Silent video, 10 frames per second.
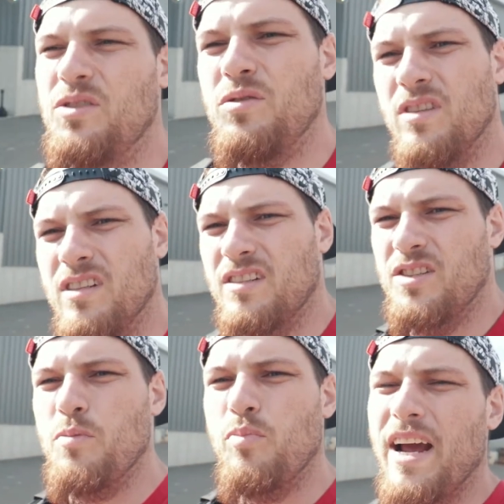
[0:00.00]
too
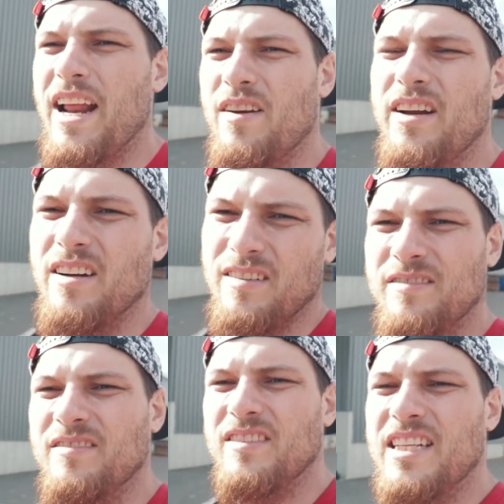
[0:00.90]
bright out here
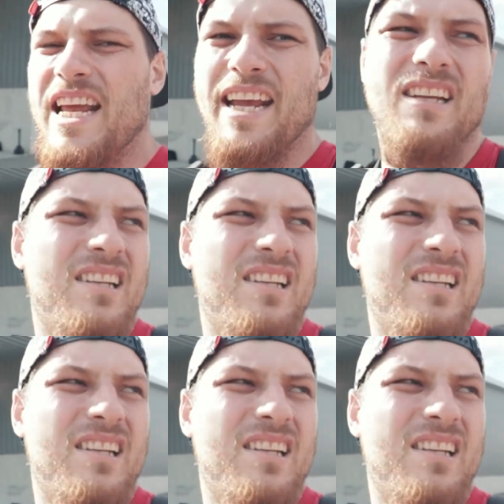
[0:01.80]
today.